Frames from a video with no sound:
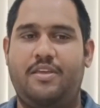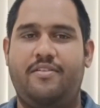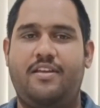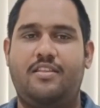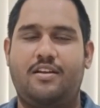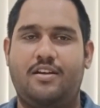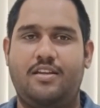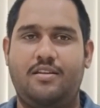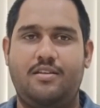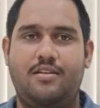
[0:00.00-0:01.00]
am Devnath
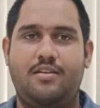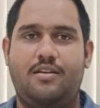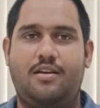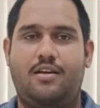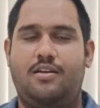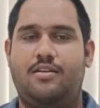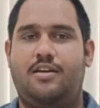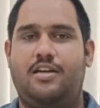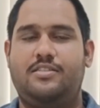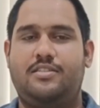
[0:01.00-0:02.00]
Reddy.
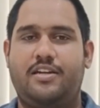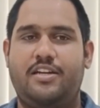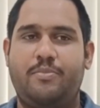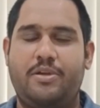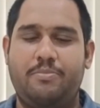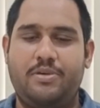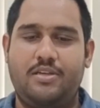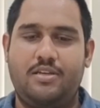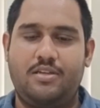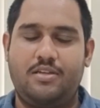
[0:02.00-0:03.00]
I studied my
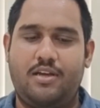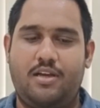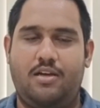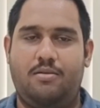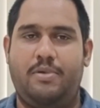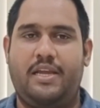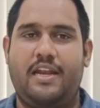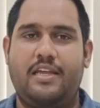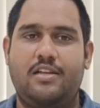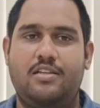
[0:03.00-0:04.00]
BE
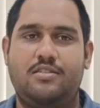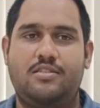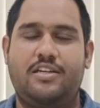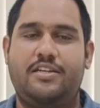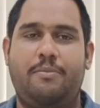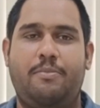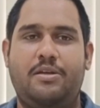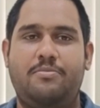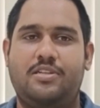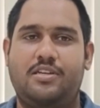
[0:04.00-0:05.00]
Mechanical Engineer at
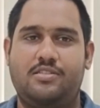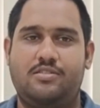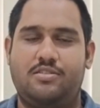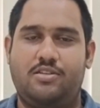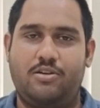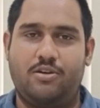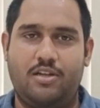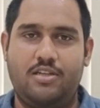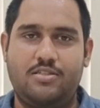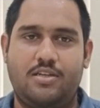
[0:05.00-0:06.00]
M&M Jain Engineering
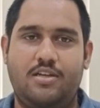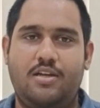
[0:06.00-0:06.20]
College.